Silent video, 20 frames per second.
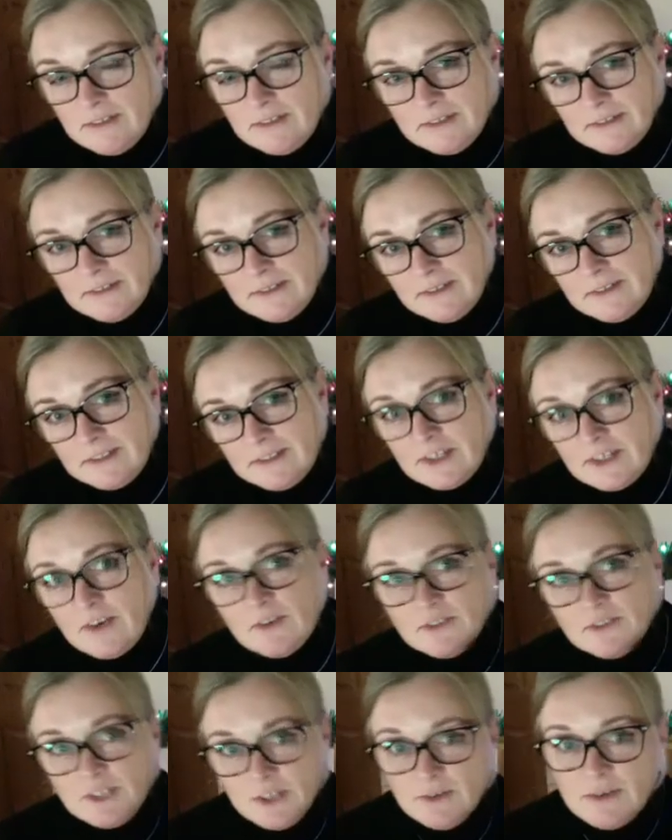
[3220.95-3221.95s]
So
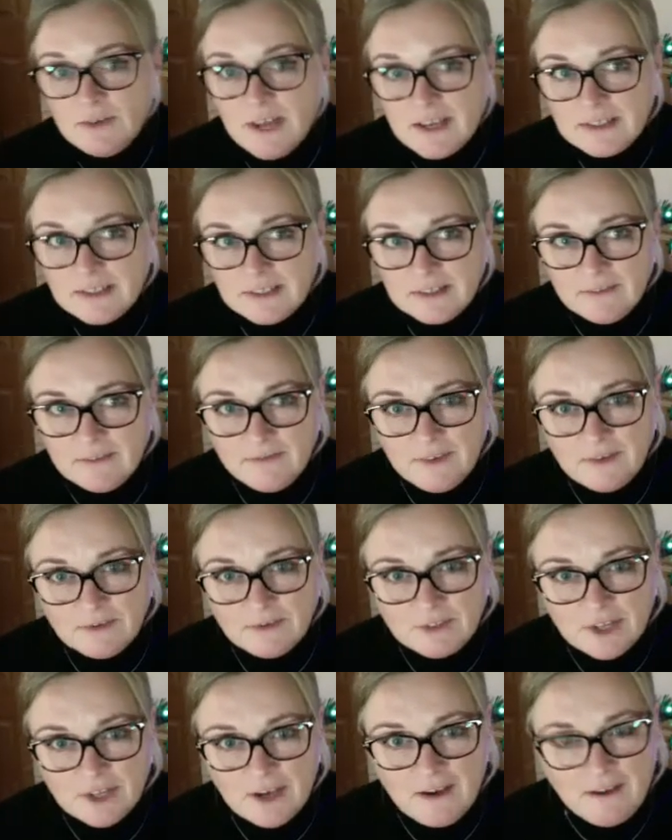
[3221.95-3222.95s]
2 dates in the future,
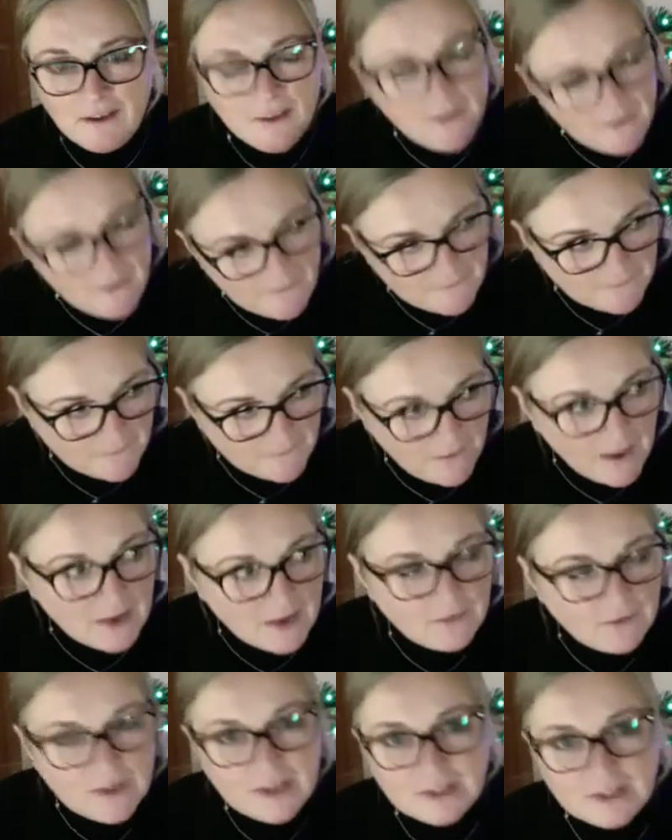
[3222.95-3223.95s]
5
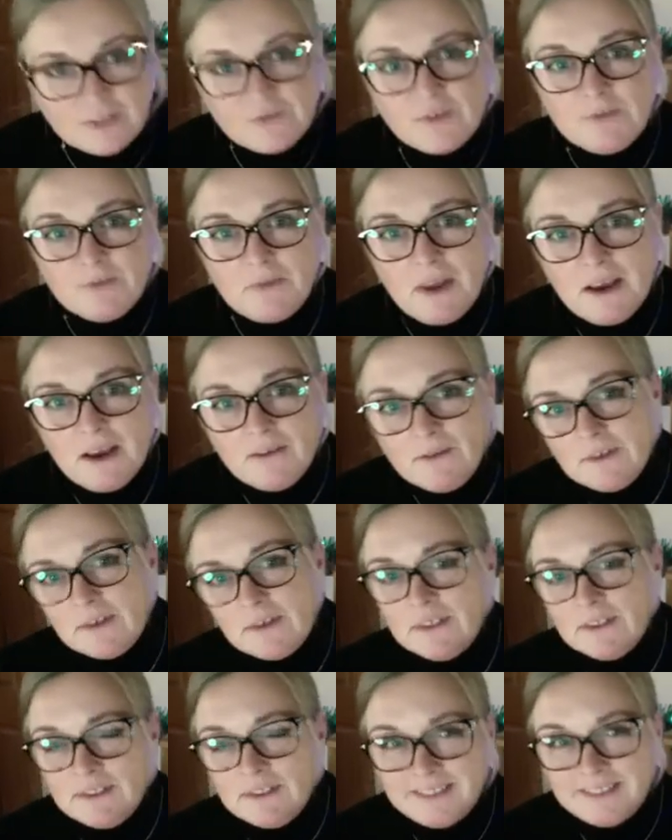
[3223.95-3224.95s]
years from now and
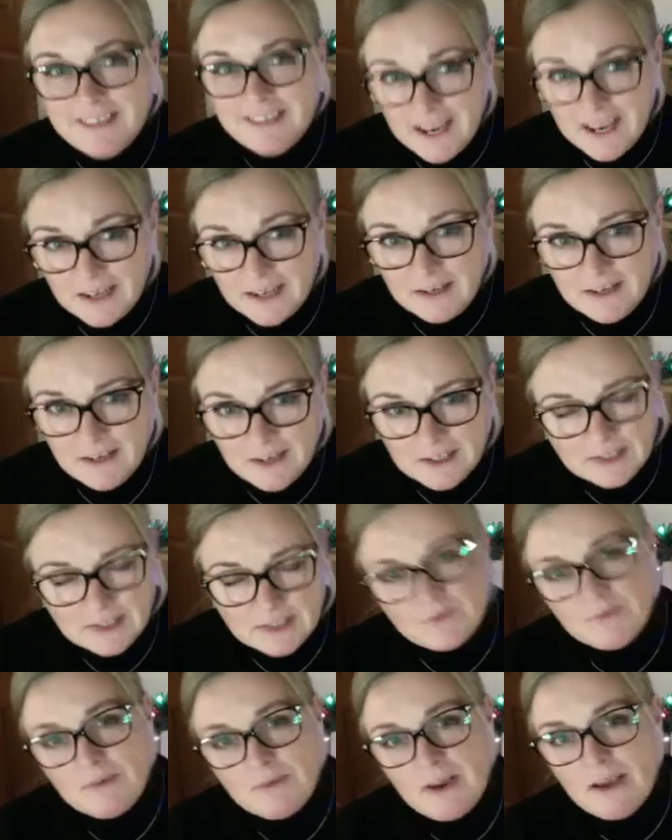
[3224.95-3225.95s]
10 years from
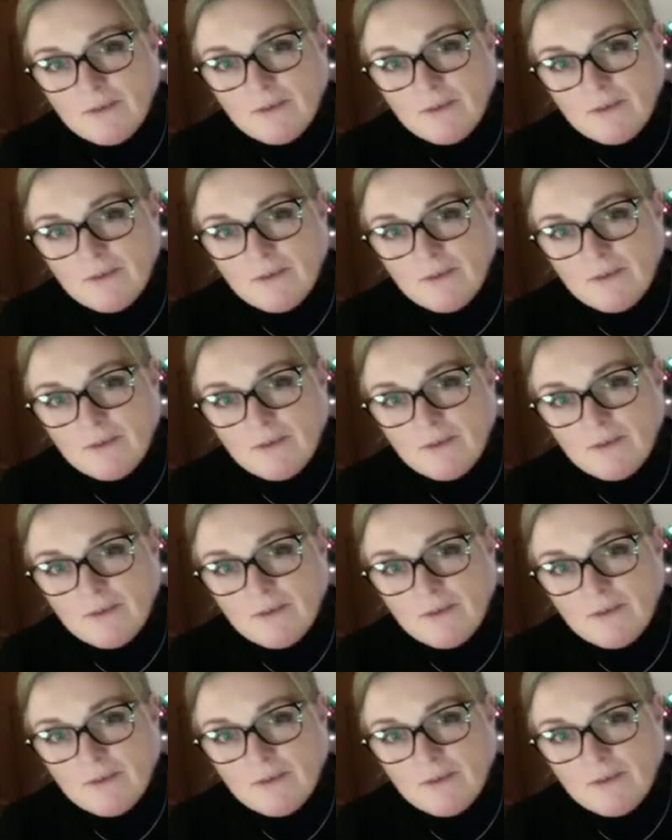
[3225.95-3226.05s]
now,